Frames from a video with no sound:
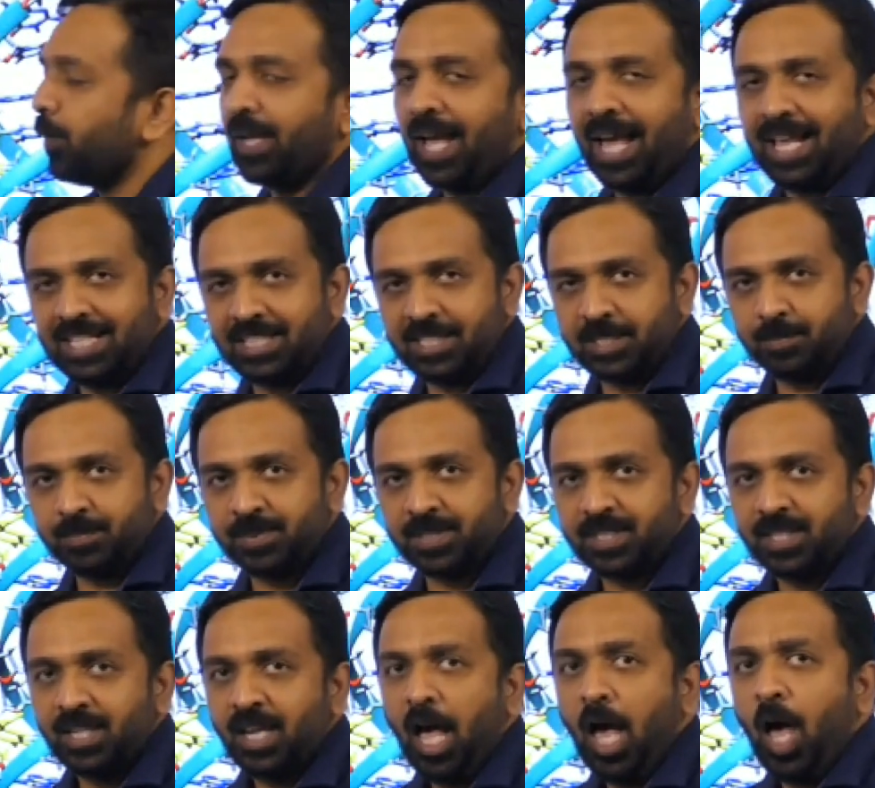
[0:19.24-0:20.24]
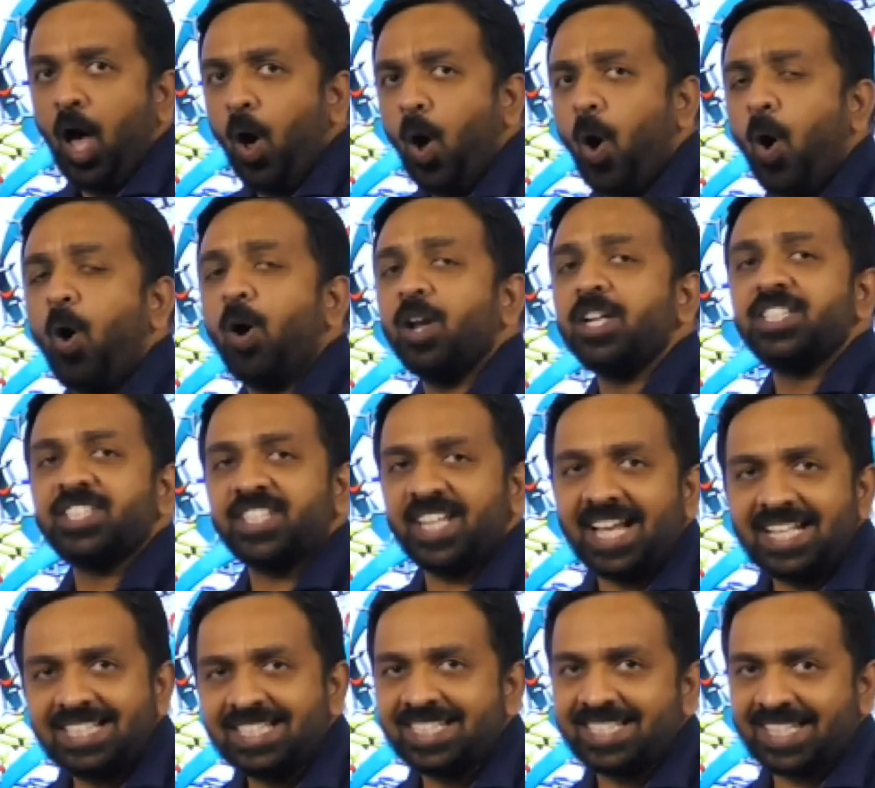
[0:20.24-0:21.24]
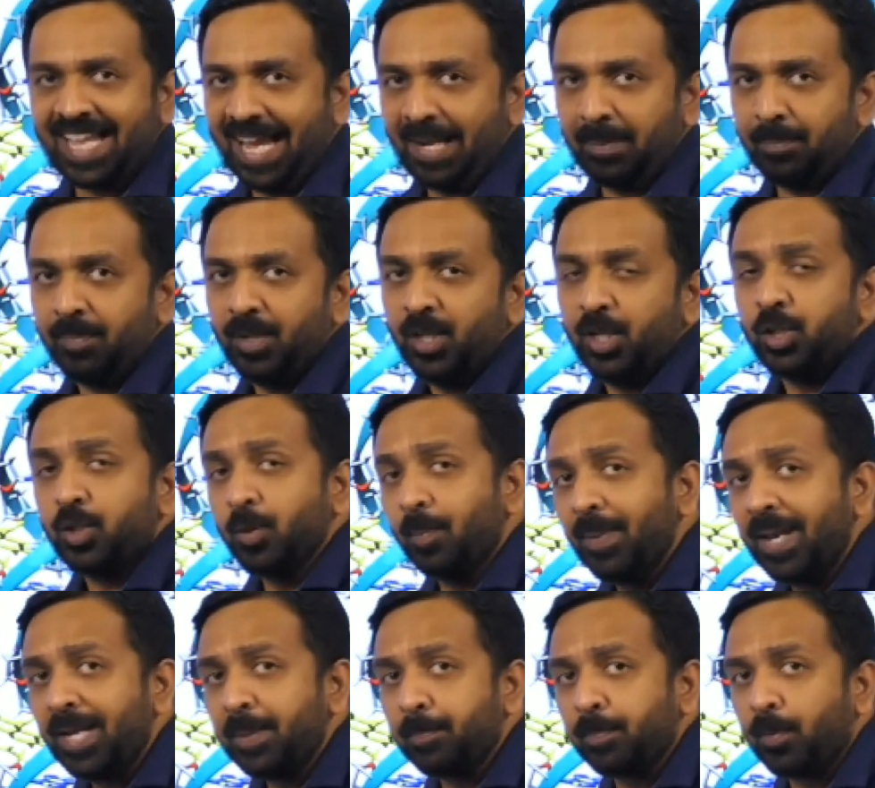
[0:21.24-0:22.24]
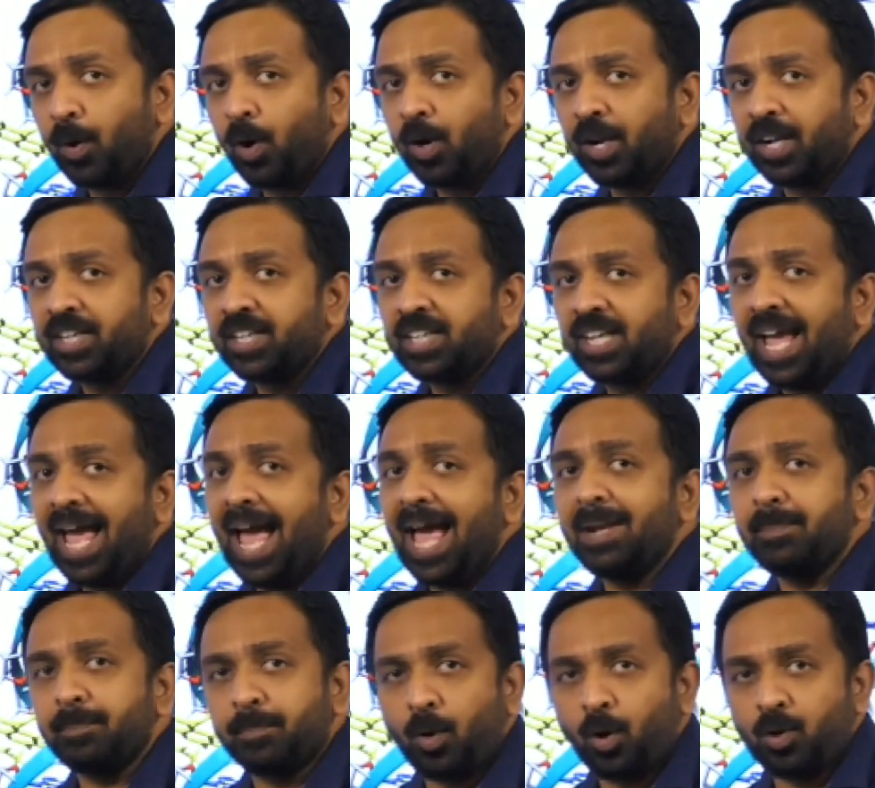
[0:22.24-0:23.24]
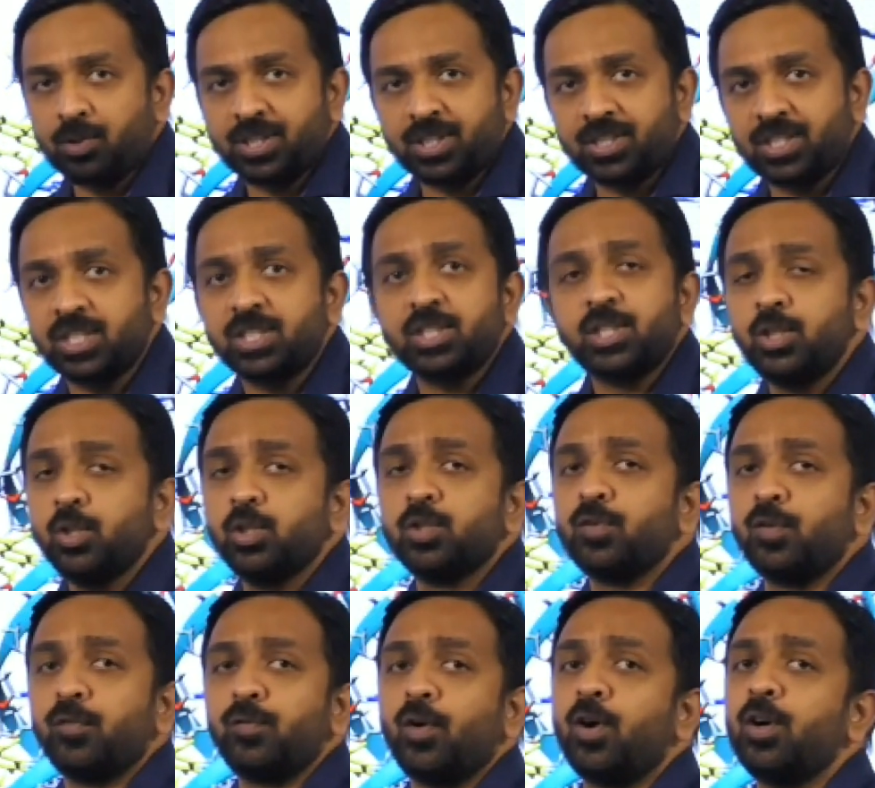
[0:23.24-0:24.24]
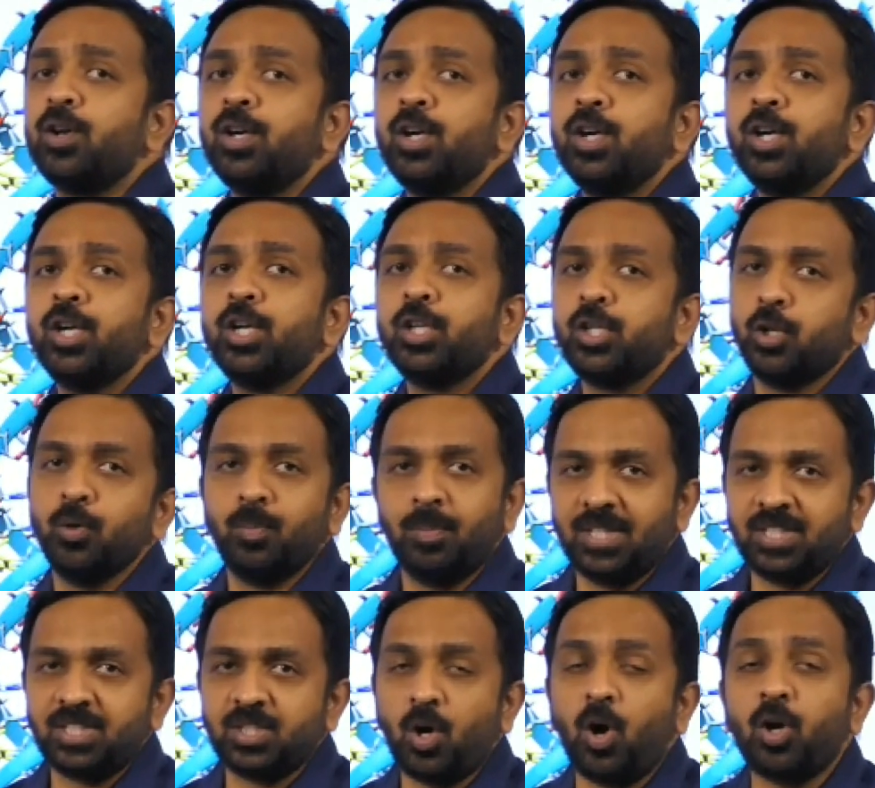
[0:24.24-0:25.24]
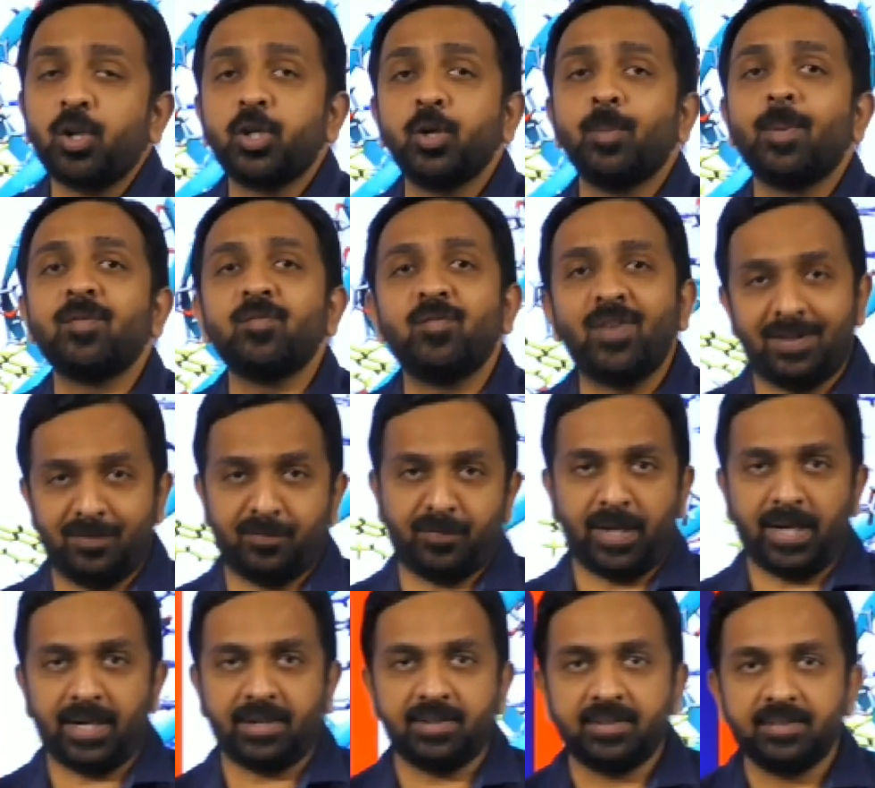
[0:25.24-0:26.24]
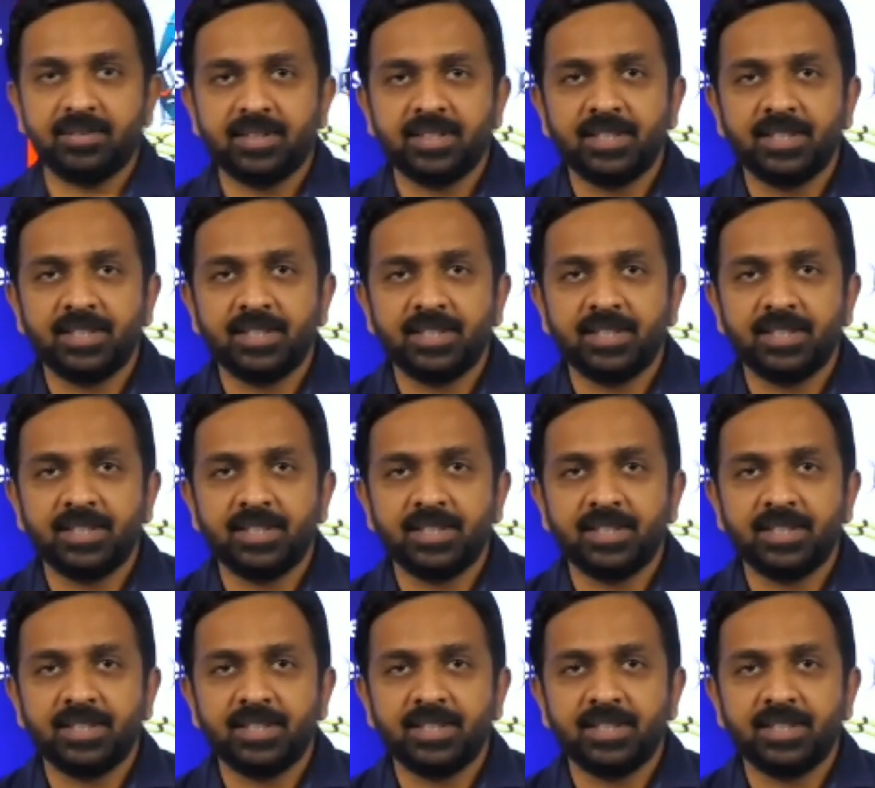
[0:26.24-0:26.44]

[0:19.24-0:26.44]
organisms or its enzyme to make product and processes useful for humans or human welfare.